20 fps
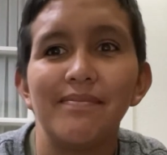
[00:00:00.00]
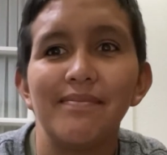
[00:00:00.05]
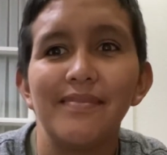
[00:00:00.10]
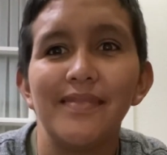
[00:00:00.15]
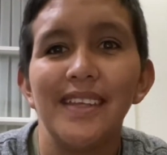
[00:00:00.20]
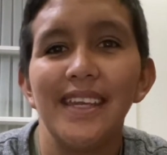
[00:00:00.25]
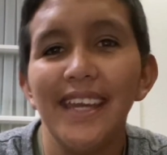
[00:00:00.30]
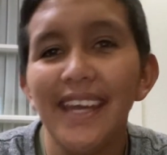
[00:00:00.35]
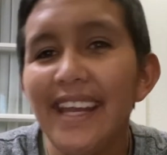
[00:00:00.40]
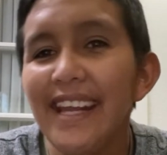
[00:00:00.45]

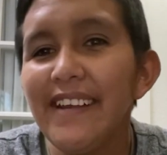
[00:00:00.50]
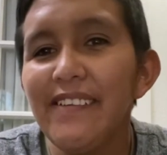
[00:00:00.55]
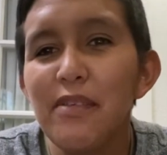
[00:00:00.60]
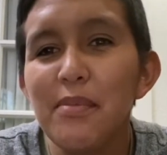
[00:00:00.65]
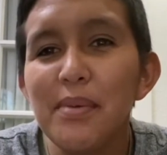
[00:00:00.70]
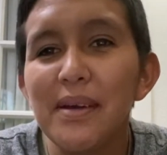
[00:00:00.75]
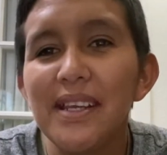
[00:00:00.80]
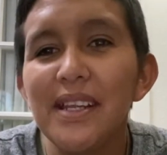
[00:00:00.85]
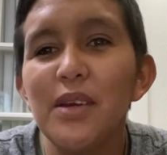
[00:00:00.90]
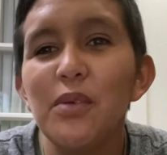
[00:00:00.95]
Hey
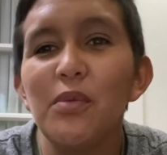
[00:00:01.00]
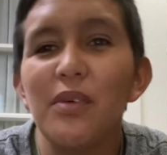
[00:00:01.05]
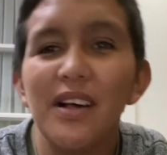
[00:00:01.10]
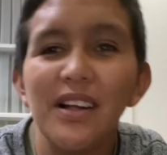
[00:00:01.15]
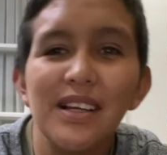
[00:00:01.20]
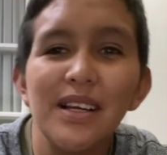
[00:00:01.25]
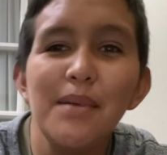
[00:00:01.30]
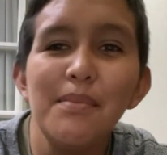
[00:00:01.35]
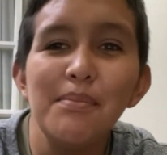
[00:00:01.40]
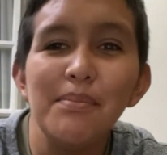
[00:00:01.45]
everybody,
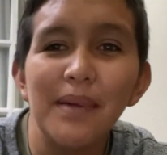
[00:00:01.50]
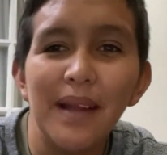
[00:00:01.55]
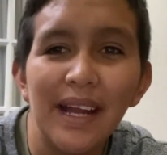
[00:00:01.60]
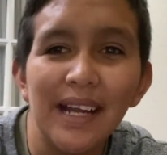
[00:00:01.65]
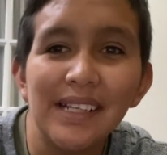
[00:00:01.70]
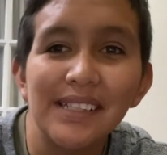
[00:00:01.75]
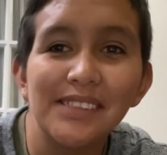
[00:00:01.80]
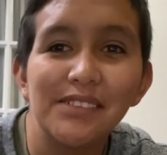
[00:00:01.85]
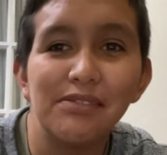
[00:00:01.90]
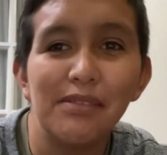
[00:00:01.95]
welcome
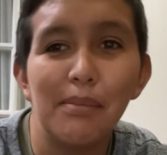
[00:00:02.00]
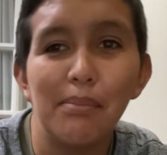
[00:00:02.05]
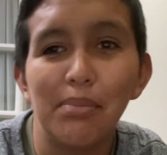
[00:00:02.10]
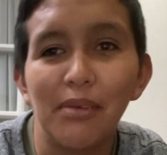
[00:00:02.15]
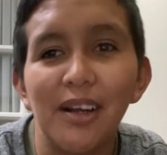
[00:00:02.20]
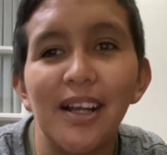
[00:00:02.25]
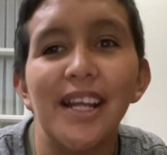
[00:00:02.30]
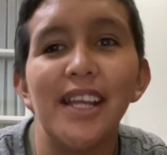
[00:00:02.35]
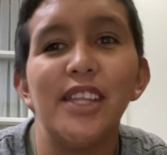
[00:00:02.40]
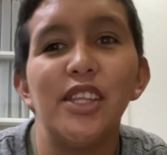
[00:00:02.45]
back to a
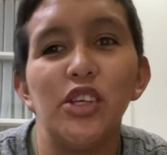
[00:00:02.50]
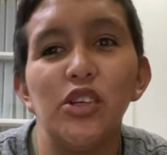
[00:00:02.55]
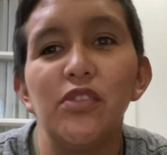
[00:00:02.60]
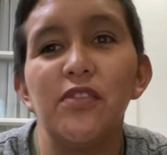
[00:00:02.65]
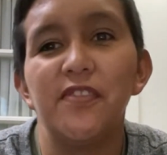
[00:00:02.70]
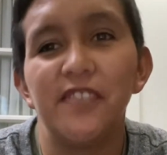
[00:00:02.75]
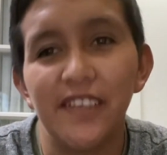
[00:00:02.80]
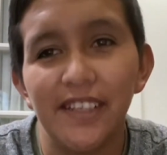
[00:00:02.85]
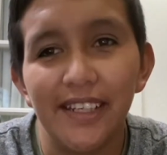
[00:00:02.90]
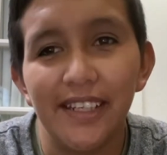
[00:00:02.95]
brand new
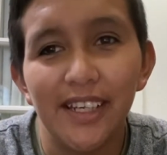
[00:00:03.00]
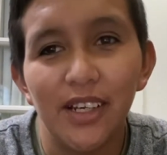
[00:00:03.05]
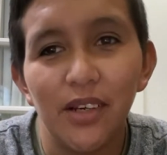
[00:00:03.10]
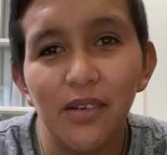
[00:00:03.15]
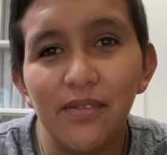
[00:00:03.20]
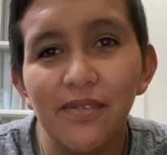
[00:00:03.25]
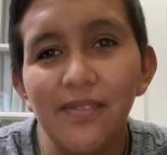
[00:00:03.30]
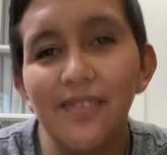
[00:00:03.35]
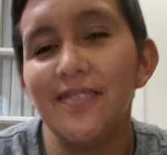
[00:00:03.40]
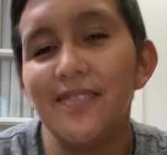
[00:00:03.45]
video.
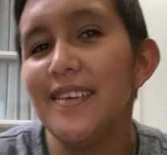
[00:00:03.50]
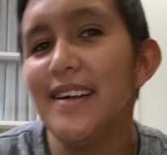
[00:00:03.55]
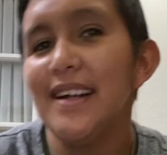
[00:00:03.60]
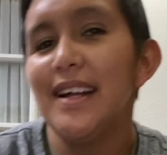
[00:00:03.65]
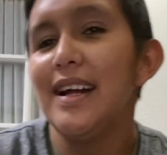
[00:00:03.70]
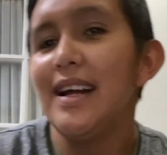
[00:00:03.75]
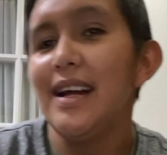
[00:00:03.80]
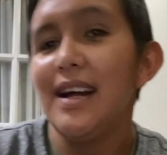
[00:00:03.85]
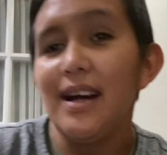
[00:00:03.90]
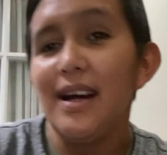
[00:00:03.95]

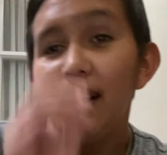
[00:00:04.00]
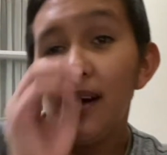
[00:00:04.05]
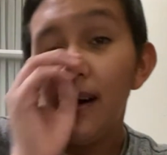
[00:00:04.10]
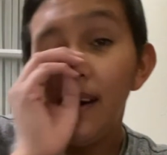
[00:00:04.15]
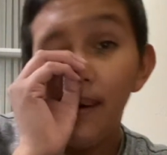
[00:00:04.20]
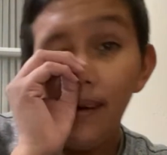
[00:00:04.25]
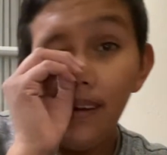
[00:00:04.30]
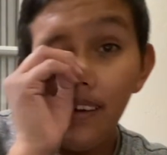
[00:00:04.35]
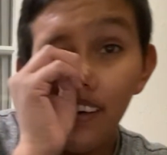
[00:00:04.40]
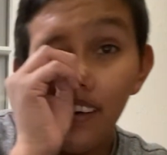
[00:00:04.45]

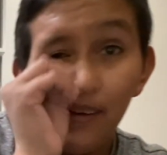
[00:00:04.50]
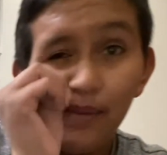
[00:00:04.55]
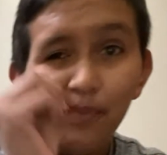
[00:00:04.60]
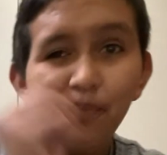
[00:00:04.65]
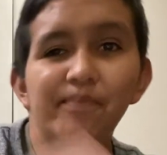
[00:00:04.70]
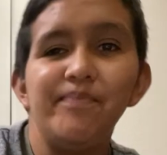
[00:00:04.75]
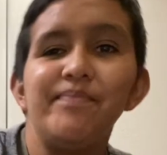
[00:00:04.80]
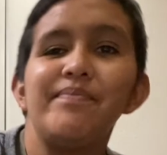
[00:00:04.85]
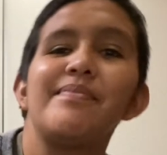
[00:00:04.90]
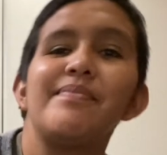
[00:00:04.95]

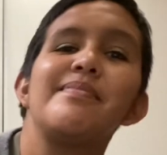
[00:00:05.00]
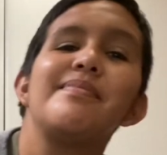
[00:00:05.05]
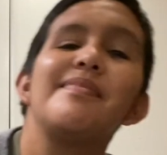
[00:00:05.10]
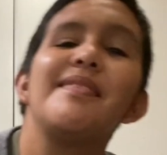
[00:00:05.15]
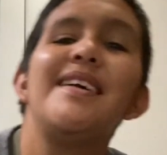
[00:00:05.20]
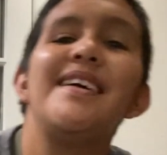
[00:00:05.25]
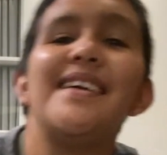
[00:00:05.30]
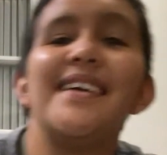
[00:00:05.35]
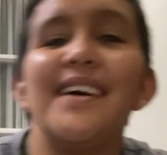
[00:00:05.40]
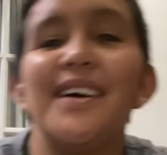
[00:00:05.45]
Um,
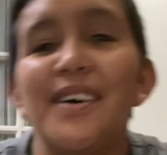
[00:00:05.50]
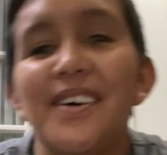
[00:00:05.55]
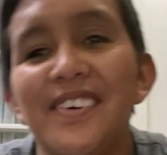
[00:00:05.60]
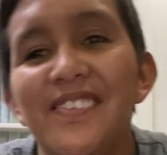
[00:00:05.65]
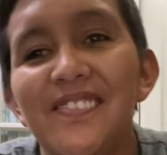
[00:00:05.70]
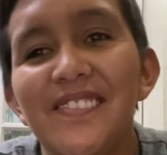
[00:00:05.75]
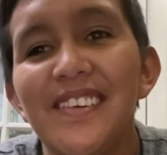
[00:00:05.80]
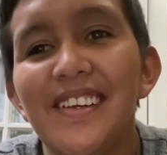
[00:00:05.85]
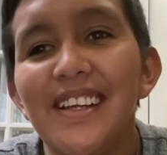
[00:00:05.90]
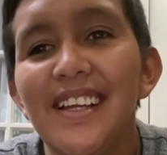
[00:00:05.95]

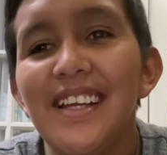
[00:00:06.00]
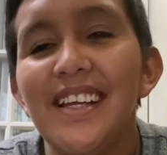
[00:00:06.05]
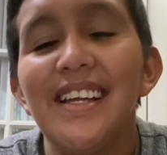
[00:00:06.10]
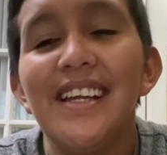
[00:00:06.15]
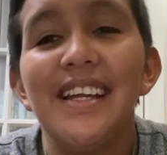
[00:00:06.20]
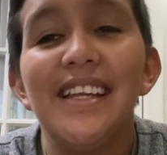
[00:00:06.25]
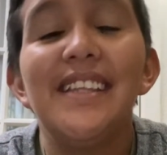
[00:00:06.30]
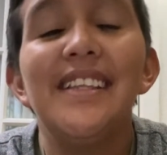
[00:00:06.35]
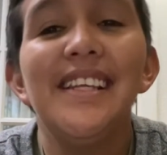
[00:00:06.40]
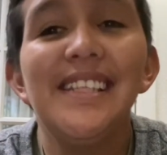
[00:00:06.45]

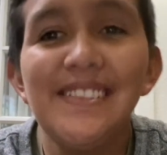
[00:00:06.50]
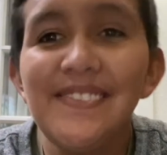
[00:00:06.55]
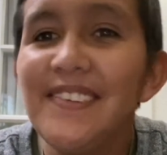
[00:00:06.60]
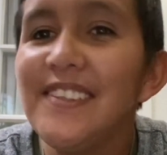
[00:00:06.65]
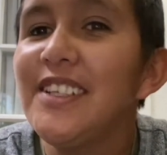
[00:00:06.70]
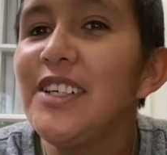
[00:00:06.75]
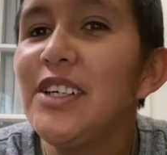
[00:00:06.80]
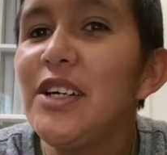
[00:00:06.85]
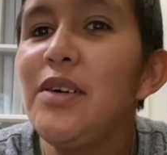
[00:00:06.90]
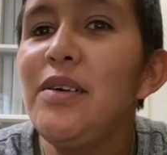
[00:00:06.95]
in this
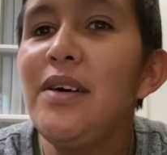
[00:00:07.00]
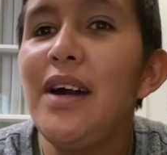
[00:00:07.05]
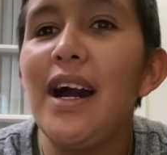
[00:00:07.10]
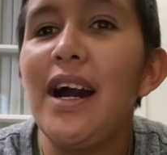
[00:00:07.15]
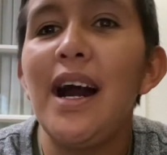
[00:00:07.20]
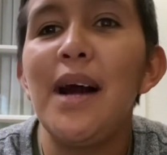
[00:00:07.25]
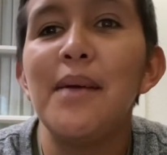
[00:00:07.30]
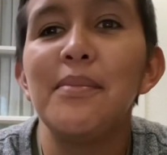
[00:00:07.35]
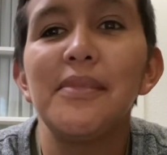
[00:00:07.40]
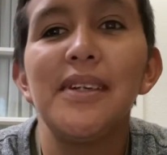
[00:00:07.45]
video,
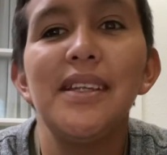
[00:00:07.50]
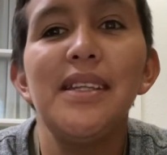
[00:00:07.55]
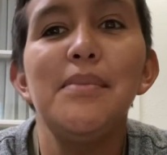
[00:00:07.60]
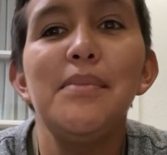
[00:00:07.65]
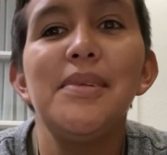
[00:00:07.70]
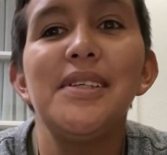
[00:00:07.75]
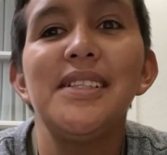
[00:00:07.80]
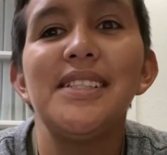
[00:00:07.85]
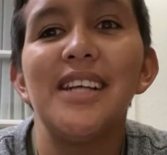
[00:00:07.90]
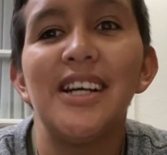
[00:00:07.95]
I'm gonna
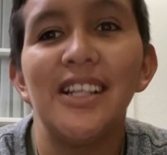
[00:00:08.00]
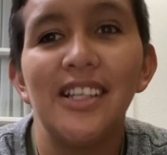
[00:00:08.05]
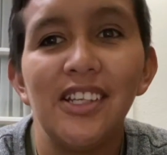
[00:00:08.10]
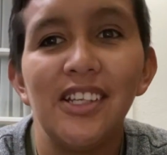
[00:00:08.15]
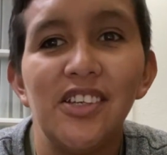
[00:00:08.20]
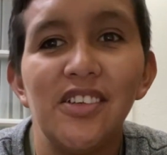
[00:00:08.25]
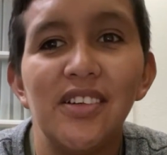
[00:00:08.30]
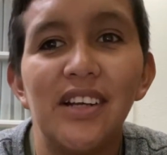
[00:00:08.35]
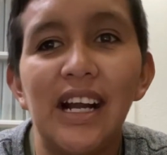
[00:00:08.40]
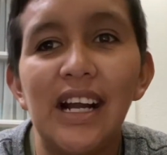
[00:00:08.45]
be telling
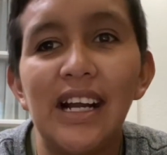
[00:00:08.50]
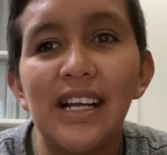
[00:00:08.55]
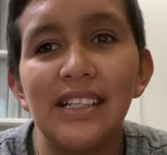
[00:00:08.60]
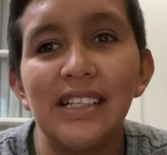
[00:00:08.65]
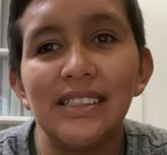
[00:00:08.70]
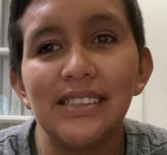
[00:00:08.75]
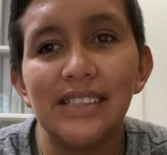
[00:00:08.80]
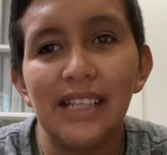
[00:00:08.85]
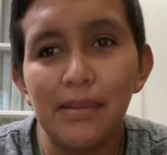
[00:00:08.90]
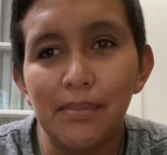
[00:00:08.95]
you
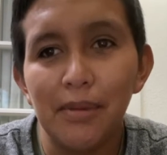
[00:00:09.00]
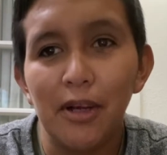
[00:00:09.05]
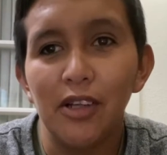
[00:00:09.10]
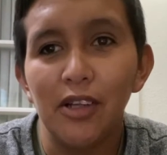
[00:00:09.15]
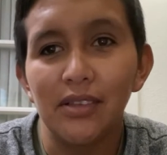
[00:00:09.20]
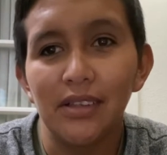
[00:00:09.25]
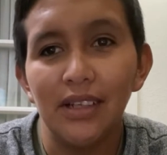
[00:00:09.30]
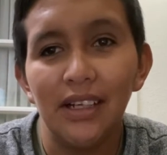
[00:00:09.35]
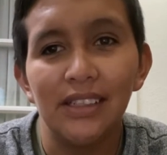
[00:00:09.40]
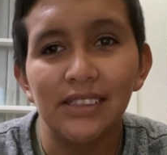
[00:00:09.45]
guys
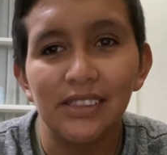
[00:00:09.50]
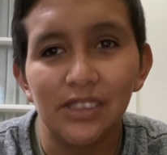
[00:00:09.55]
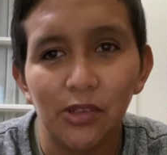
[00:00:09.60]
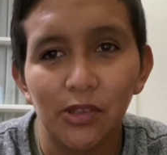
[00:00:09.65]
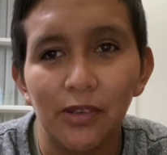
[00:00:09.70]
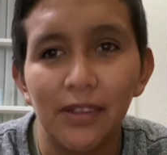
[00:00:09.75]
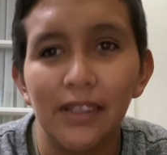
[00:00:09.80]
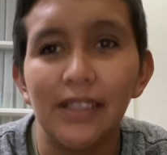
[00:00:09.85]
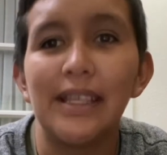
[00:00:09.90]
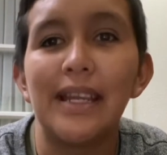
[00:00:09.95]
about a
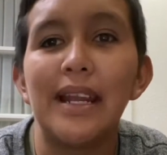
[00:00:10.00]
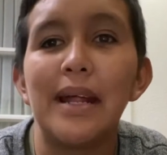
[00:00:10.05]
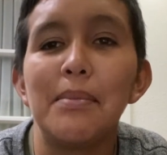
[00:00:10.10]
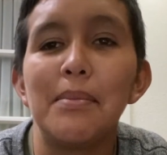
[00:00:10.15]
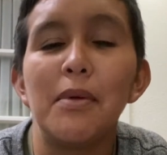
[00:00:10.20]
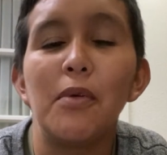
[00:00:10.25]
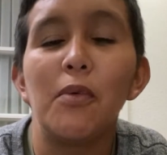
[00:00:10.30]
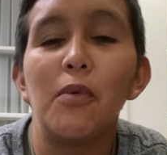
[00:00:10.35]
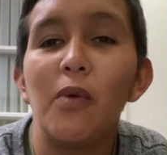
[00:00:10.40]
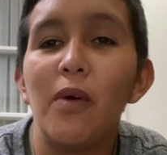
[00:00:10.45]
story that I've
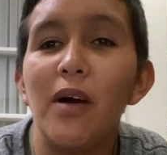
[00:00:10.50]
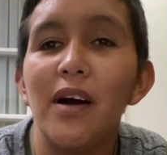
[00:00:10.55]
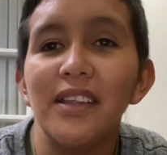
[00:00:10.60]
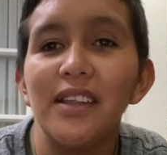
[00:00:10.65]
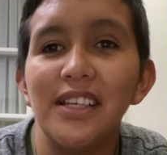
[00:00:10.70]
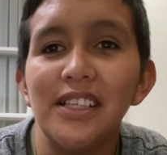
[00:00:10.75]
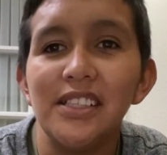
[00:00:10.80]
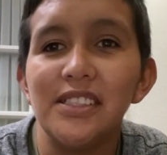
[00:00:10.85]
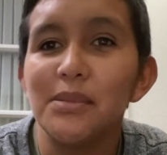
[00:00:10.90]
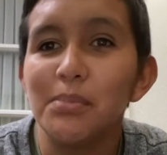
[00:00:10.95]
been
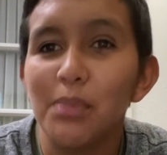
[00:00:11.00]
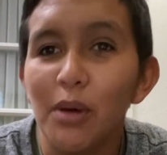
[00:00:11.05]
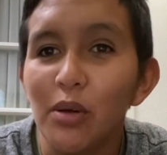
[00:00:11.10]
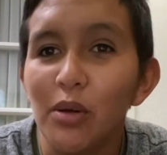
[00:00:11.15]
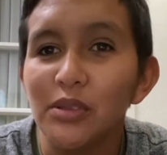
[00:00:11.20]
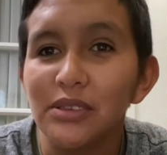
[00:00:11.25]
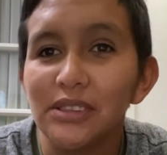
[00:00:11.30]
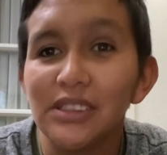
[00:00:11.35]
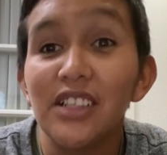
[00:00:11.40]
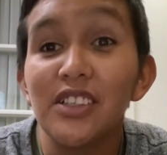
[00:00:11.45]
wanting to
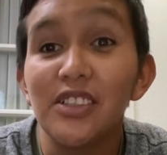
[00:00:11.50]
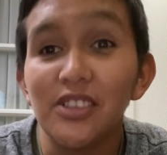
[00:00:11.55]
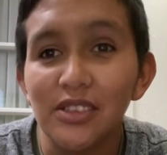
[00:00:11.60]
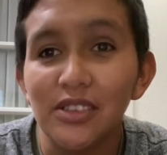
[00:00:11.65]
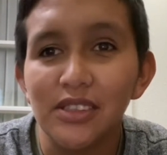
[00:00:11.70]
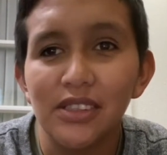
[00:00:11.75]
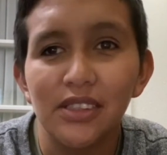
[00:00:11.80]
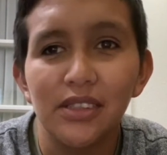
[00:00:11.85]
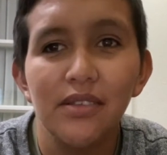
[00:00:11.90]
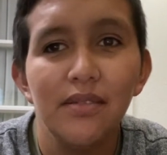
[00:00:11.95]
post on
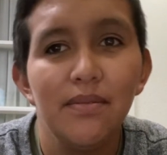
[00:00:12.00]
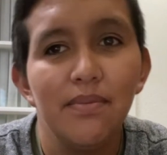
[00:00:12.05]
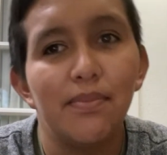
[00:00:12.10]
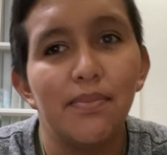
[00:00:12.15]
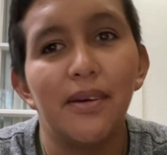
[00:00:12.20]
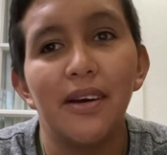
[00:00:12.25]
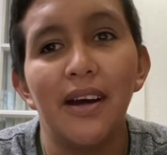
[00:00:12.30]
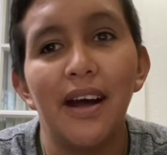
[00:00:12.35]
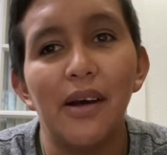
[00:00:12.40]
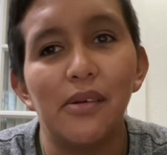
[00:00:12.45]
YouTube,
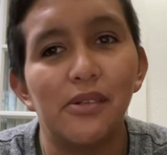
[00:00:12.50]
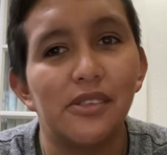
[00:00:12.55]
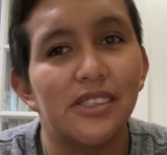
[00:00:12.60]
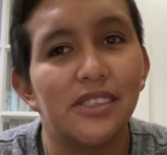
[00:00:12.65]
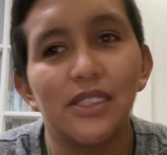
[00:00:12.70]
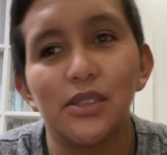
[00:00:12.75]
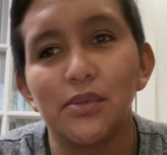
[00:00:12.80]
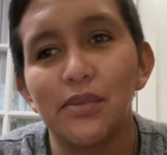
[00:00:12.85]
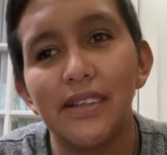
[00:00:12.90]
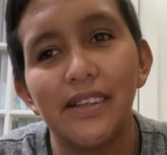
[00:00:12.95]
but I was
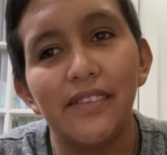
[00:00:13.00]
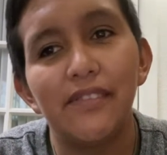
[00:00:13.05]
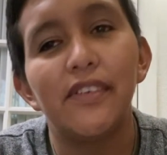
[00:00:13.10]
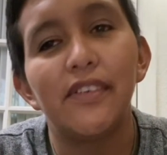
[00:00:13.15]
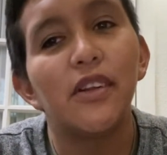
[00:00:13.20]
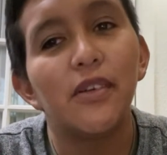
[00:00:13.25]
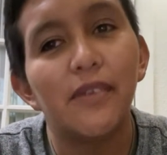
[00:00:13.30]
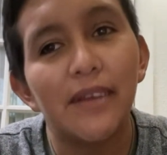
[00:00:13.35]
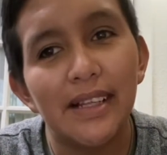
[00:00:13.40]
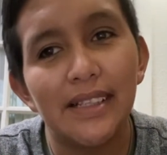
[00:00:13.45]
just waiting for the
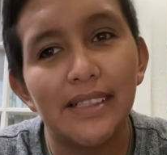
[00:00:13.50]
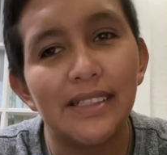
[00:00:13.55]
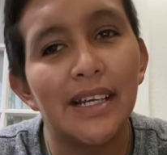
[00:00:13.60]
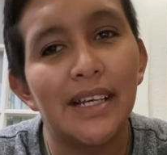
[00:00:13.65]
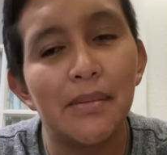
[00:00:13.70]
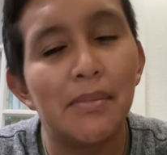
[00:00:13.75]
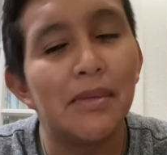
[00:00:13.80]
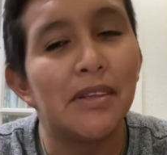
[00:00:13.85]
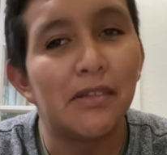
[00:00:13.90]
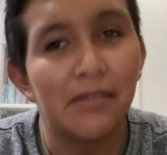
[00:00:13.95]
right
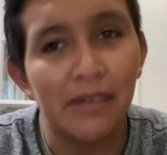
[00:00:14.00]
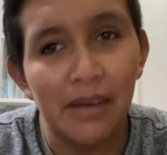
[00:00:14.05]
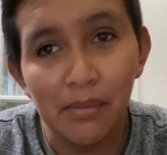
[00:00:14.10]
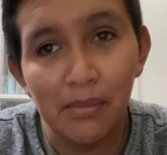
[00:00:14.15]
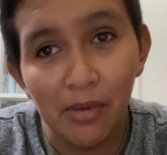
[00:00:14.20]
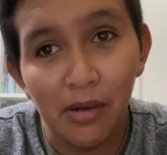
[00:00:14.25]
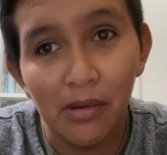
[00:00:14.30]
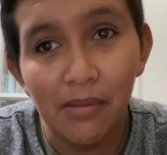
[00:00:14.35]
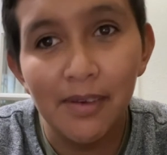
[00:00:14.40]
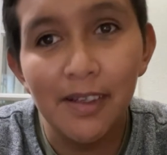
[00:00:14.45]
time and the right
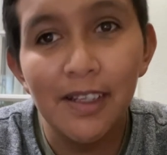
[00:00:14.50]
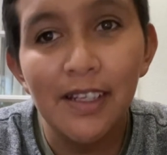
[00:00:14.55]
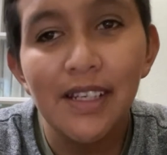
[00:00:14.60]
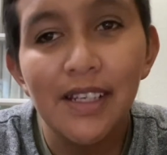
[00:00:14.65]
moment.